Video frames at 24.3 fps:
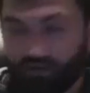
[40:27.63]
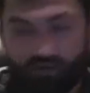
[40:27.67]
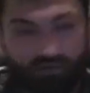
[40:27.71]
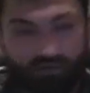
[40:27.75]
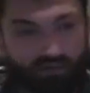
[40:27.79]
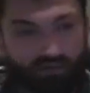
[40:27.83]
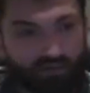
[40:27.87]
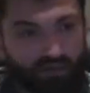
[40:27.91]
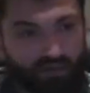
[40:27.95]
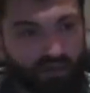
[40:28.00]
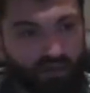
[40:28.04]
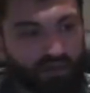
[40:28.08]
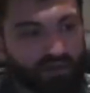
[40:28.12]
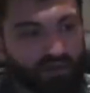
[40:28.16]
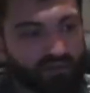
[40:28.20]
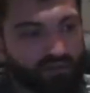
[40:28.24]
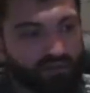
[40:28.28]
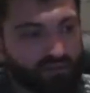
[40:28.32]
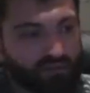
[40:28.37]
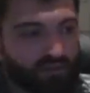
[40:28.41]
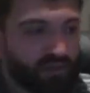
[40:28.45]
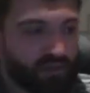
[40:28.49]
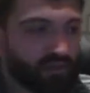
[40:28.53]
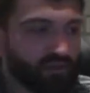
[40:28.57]
The
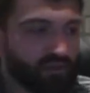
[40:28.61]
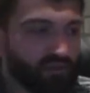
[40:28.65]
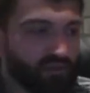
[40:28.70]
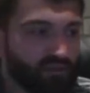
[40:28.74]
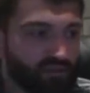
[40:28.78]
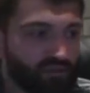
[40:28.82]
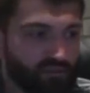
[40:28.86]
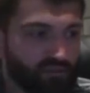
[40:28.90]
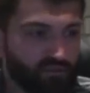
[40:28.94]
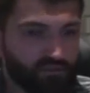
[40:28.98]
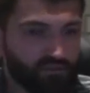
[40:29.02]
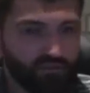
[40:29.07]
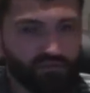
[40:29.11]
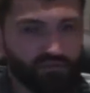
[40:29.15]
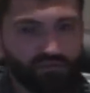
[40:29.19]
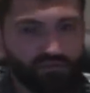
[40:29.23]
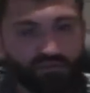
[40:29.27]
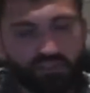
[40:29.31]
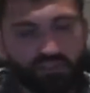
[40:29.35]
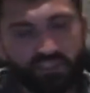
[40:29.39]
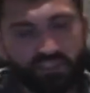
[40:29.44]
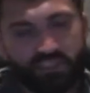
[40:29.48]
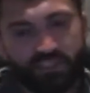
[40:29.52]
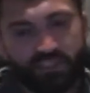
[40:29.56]
hardest? I don't know.
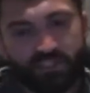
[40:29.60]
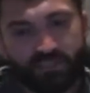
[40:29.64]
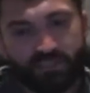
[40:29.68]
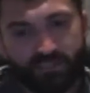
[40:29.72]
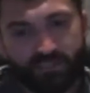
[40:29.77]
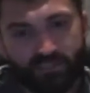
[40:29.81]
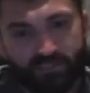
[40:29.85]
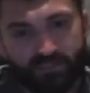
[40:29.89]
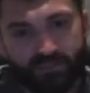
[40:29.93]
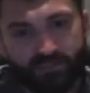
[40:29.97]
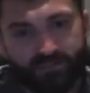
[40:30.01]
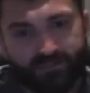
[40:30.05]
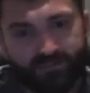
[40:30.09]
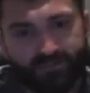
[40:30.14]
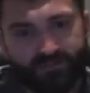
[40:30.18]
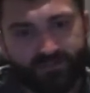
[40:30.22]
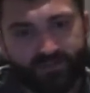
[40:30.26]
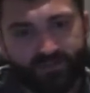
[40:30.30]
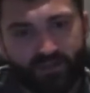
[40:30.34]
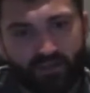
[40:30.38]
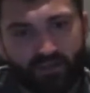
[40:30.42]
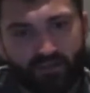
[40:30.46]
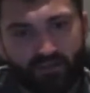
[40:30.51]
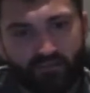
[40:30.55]

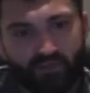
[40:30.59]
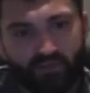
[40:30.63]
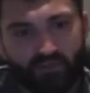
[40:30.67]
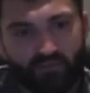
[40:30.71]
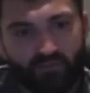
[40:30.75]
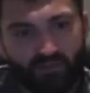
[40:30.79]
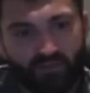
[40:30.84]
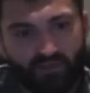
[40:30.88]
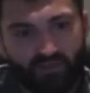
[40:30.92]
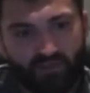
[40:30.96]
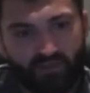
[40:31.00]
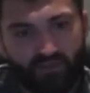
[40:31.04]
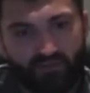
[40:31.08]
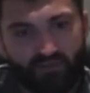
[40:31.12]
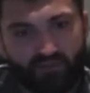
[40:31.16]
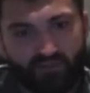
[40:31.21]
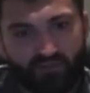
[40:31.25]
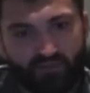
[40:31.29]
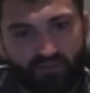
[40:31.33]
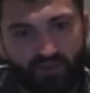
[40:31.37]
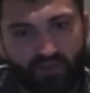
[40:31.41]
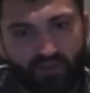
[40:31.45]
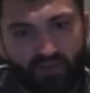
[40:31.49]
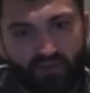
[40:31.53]
I remember Travis
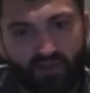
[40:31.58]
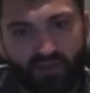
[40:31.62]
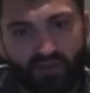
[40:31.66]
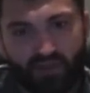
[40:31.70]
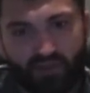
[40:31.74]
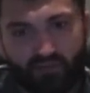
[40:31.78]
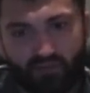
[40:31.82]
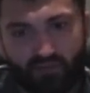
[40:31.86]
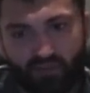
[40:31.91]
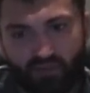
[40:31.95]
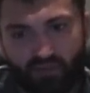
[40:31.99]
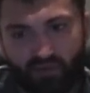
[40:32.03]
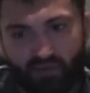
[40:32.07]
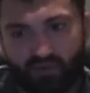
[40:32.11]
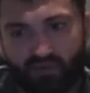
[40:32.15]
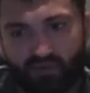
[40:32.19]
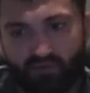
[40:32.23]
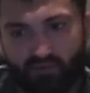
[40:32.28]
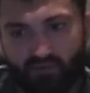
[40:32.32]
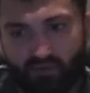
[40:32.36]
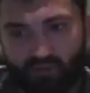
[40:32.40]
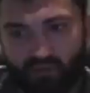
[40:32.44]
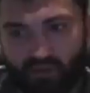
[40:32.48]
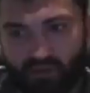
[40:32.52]
Brown, he hit me
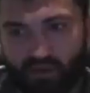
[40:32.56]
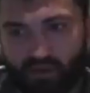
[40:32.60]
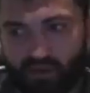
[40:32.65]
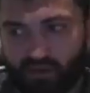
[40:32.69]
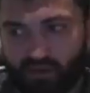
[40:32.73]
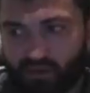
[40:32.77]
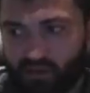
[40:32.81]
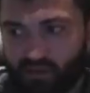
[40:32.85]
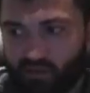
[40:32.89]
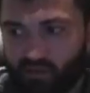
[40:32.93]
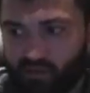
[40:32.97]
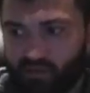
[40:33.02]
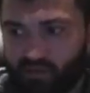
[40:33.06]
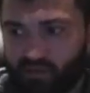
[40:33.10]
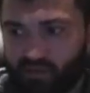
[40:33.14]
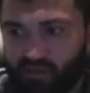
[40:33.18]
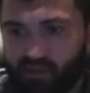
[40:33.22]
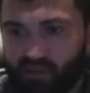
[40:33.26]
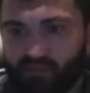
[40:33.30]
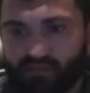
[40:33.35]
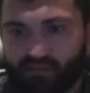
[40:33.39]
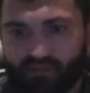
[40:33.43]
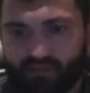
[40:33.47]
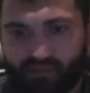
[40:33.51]
really hard a couple of
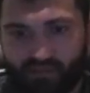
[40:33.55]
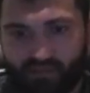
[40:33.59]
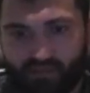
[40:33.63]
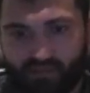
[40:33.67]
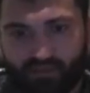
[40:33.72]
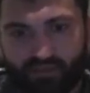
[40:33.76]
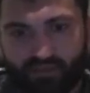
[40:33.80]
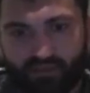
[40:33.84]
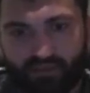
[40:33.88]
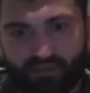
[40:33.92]
times, you know.